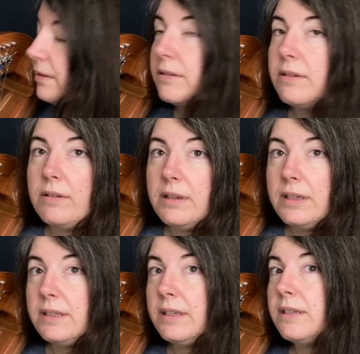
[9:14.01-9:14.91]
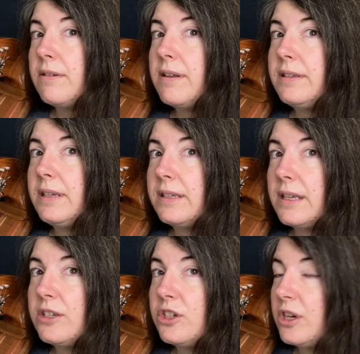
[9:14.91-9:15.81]
the, it is the ending
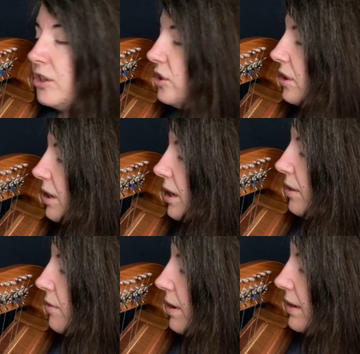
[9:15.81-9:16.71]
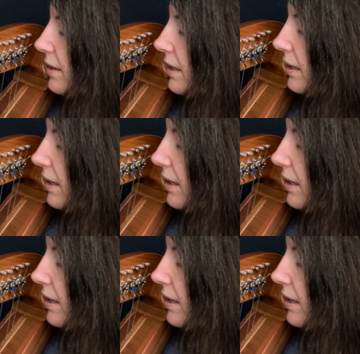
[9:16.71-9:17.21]
that change. And the ending